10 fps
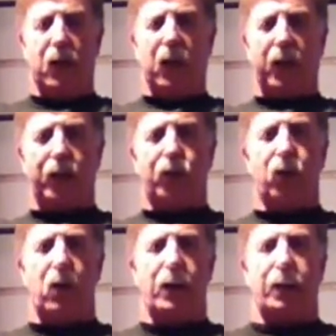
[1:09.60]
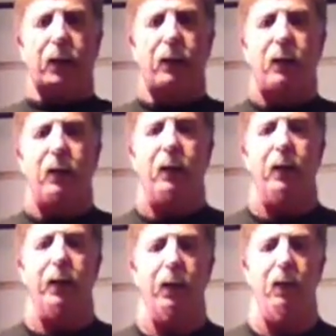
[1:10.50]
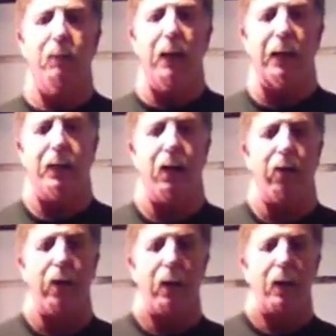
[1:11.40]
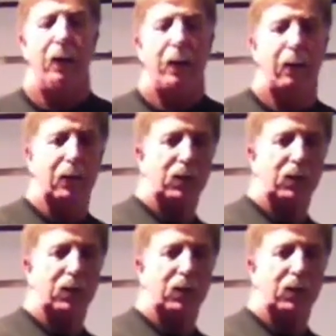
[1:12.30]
like you're yawning, and then come back down. Now a